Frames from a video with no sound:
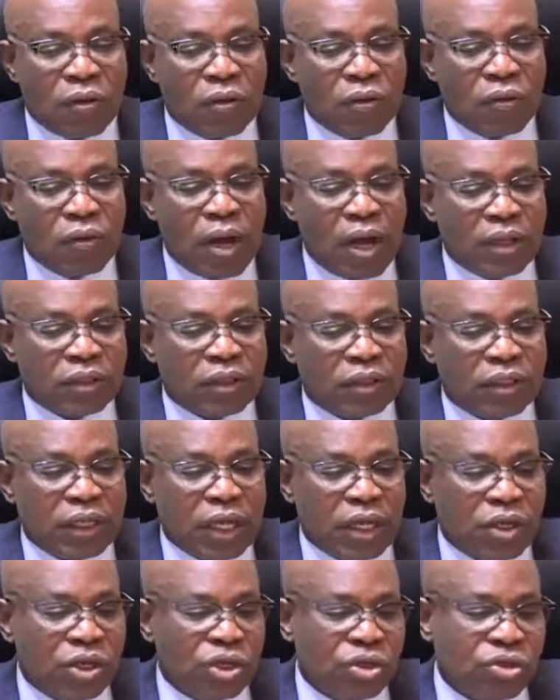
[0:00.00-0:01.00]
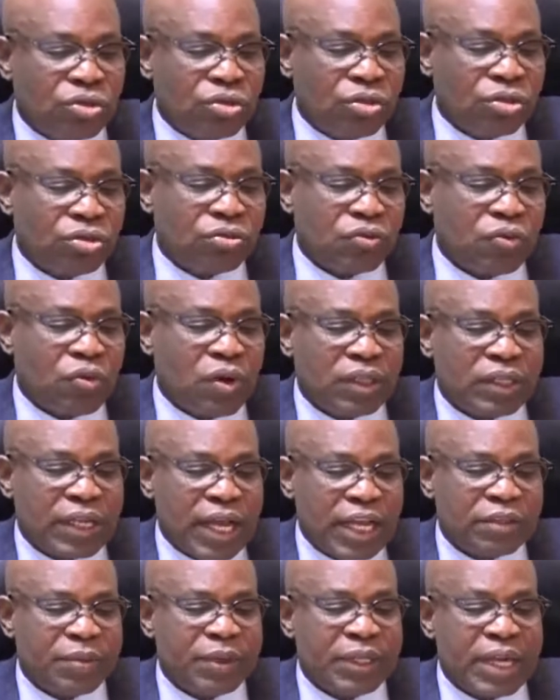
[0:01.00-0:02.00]
Well, to tell you the truth, what
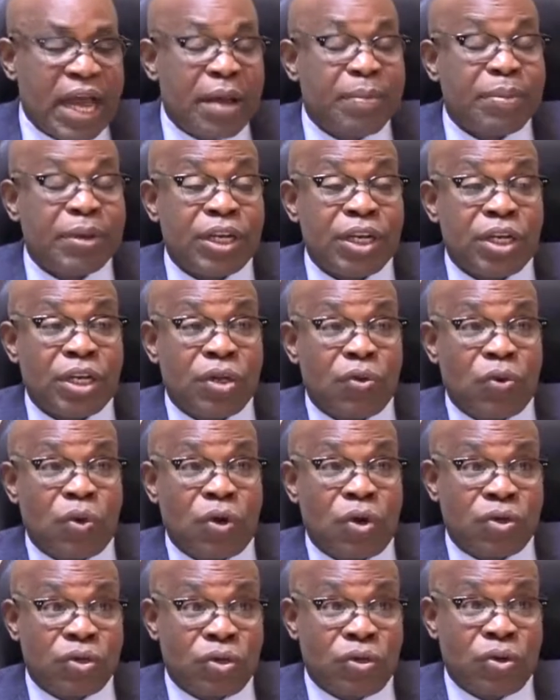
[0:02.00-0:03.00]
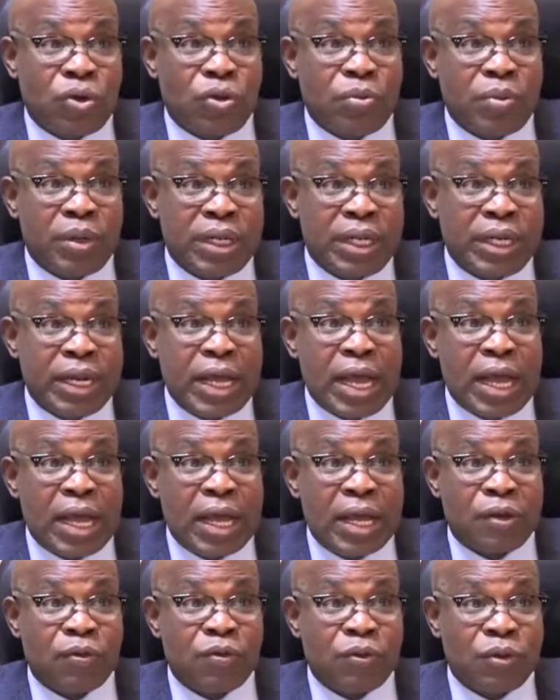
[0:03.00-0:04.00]
has been happening in the world globally
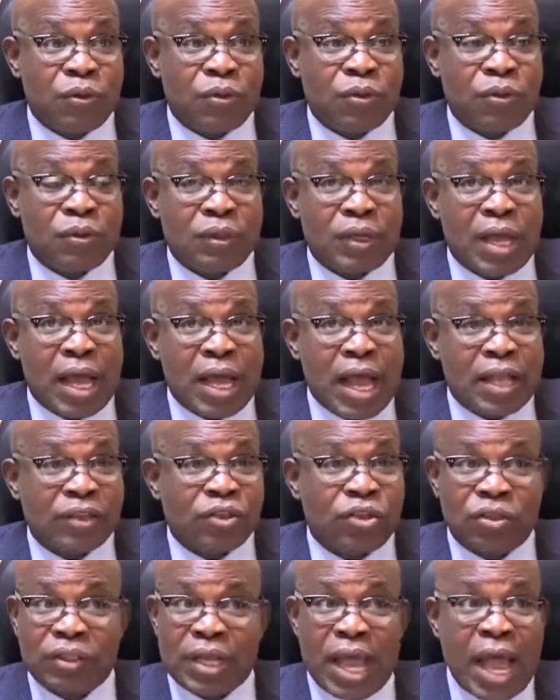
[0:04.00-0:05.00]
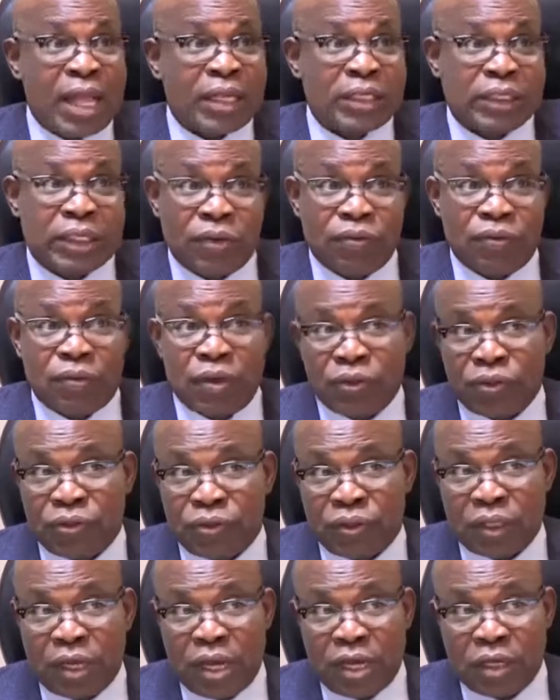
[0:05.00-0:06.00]
now, I had just answered what you
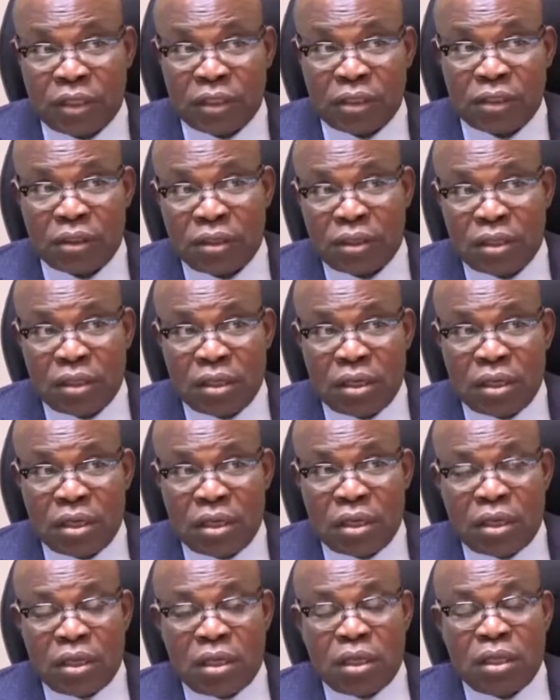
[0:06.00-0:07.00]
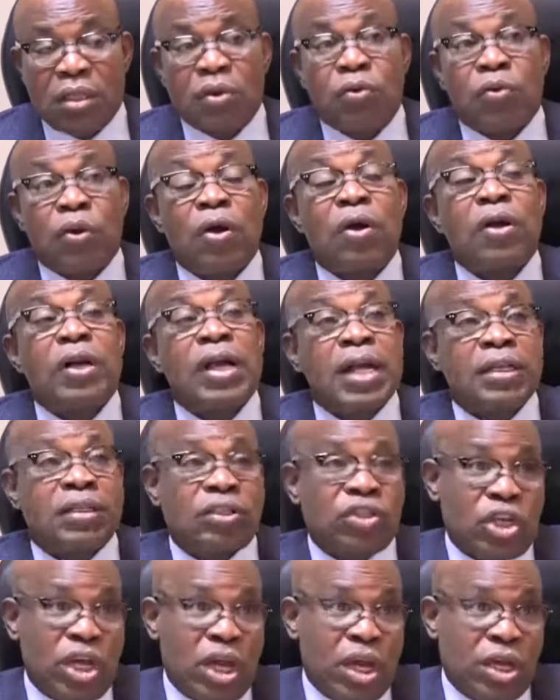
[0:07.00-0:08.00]
said. The world has
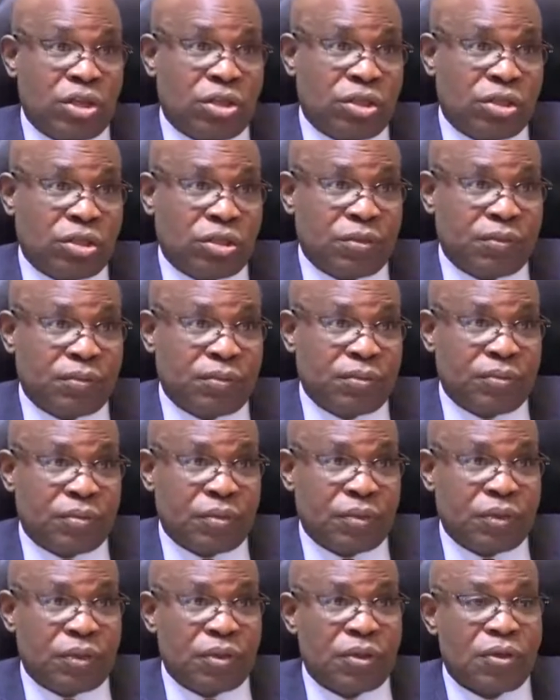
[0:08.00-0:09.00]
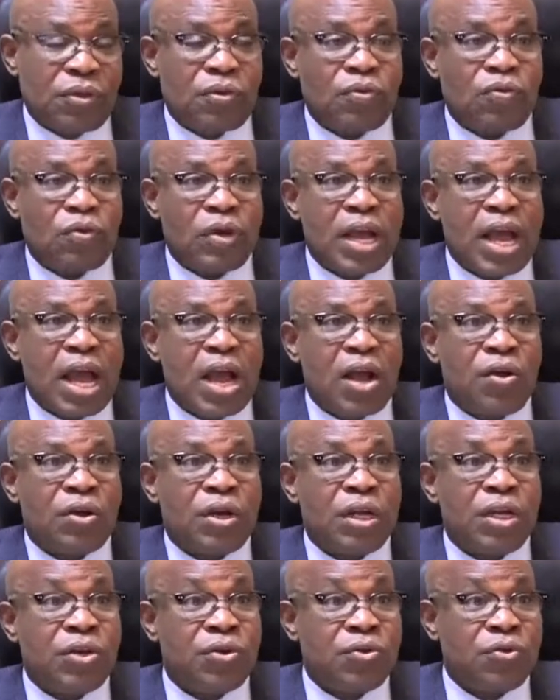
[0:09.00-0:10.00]
changed. We are on
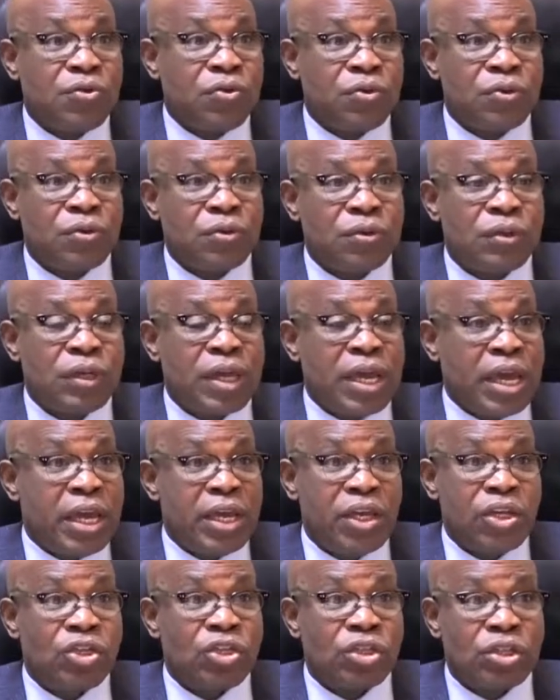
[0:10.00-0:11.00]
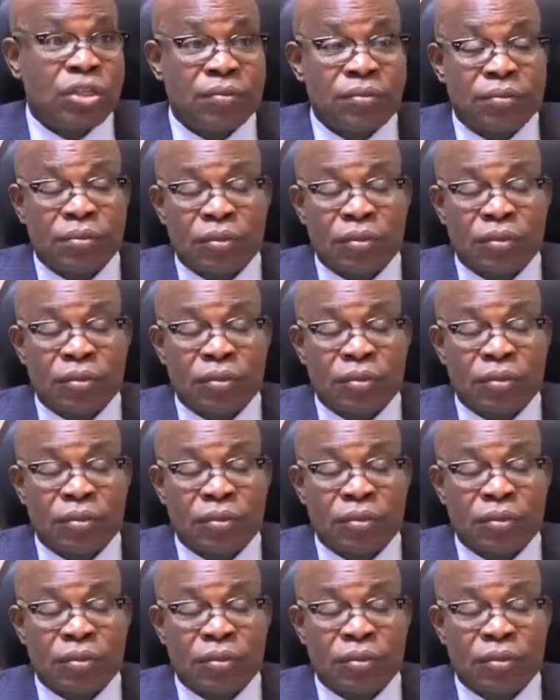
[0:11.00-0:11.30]
a new age.